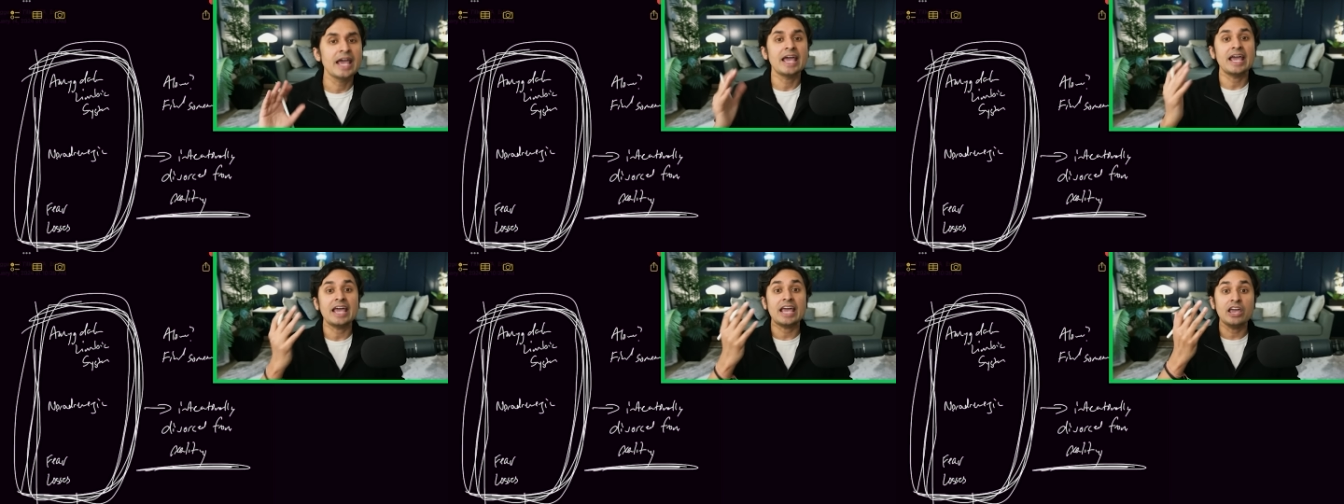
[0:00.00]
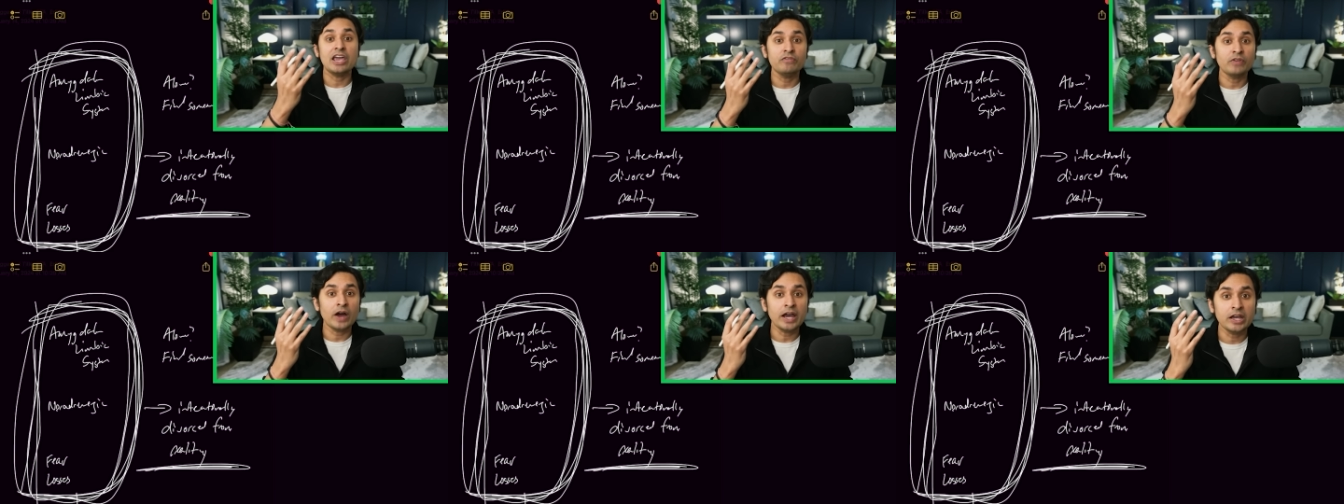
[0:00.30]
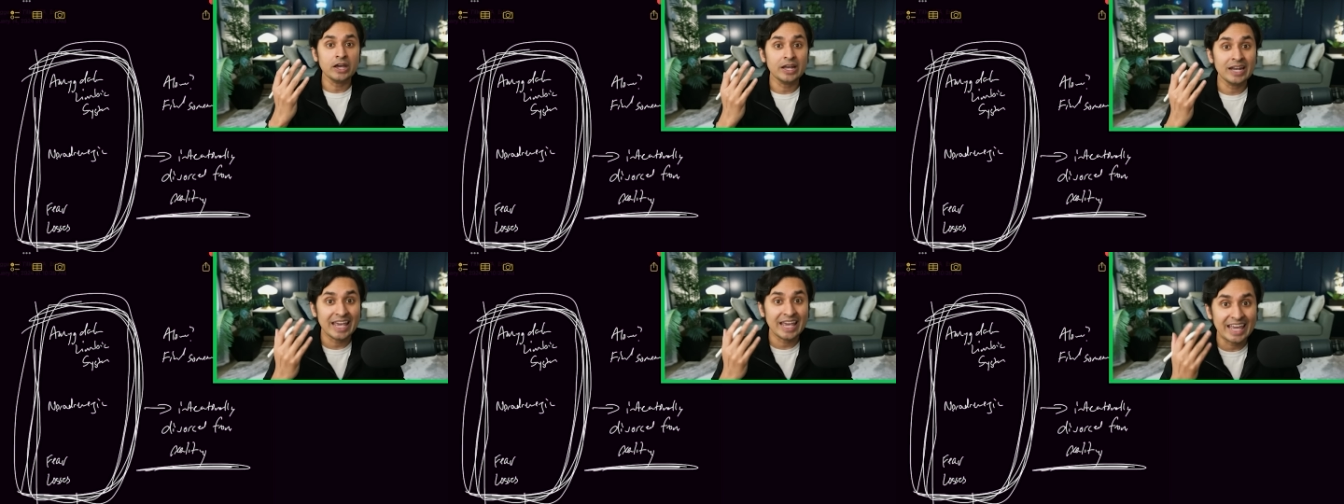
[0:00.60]
if I
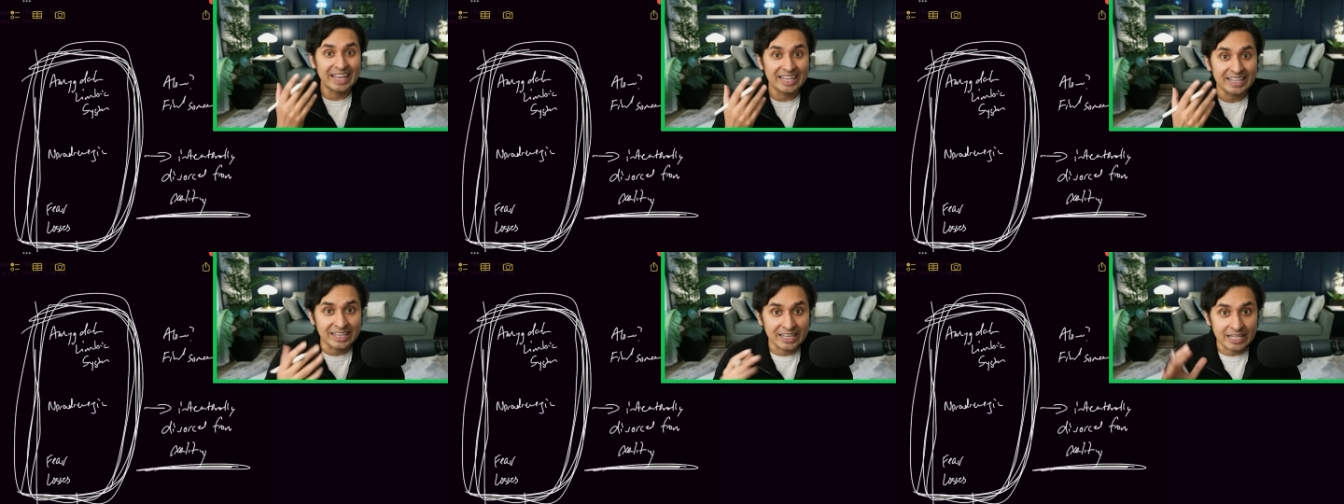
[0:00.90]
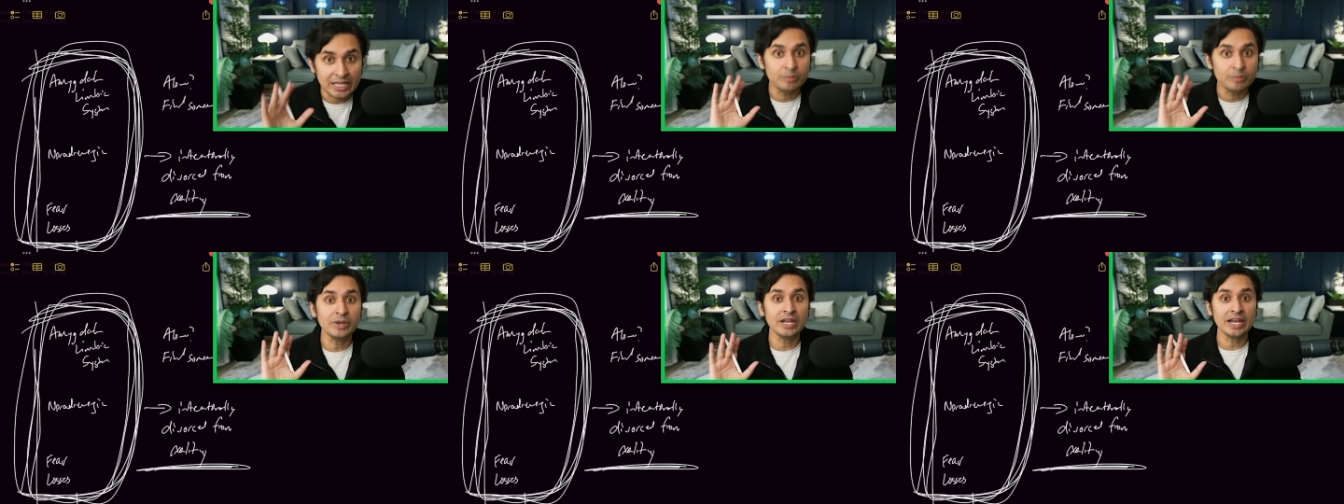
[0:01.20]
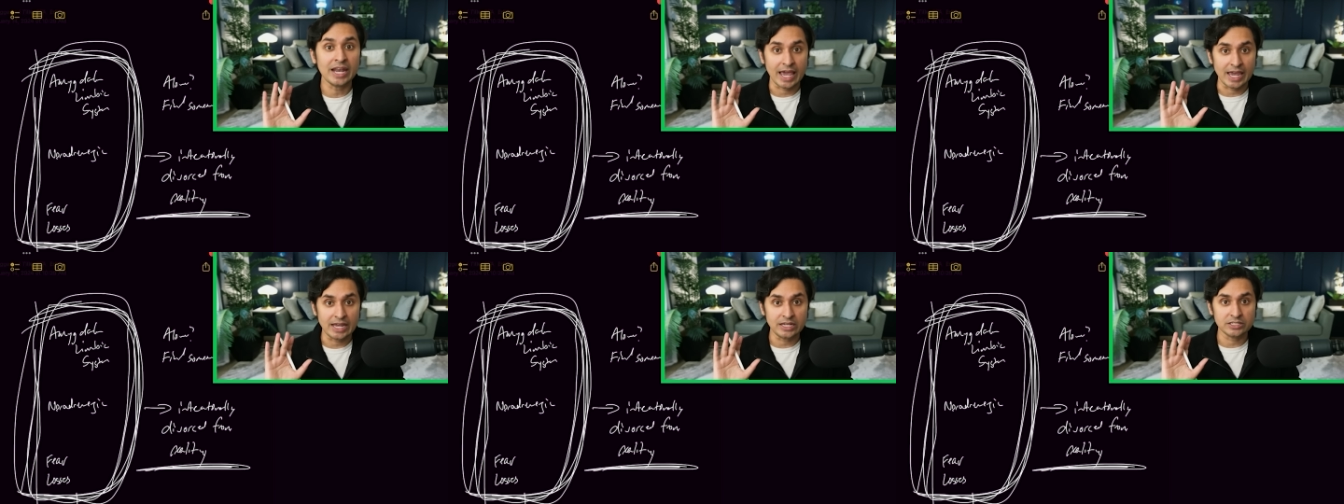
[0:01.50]
could
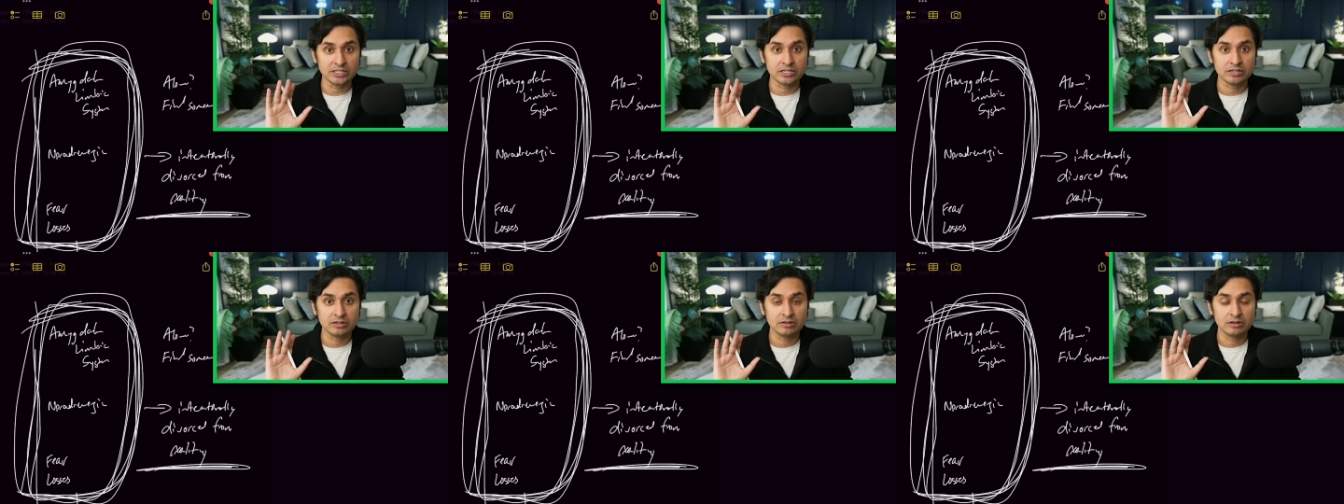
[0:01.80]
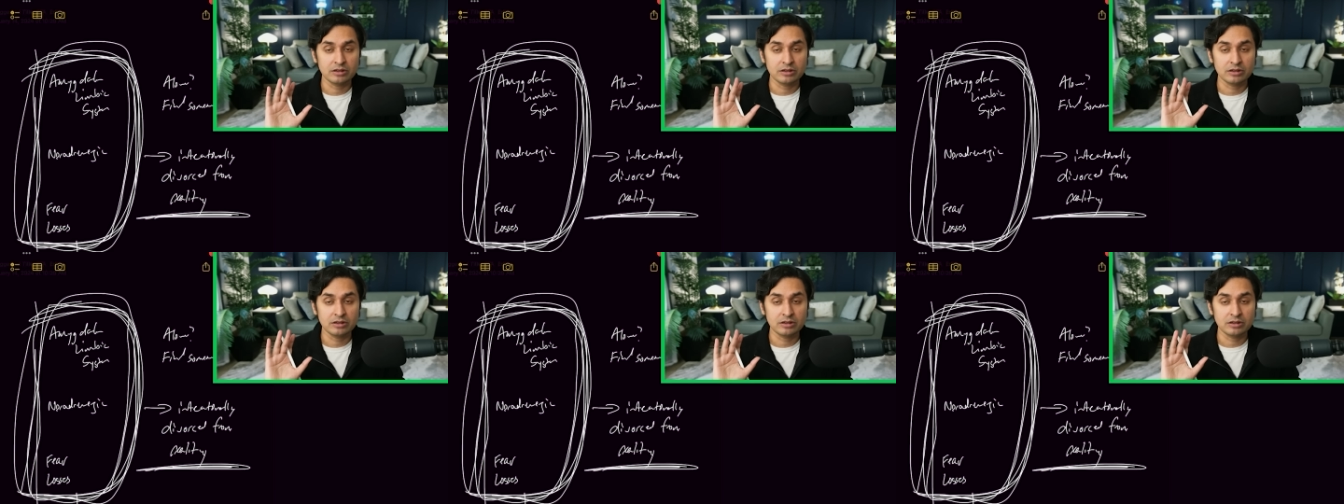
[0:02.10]
eliminate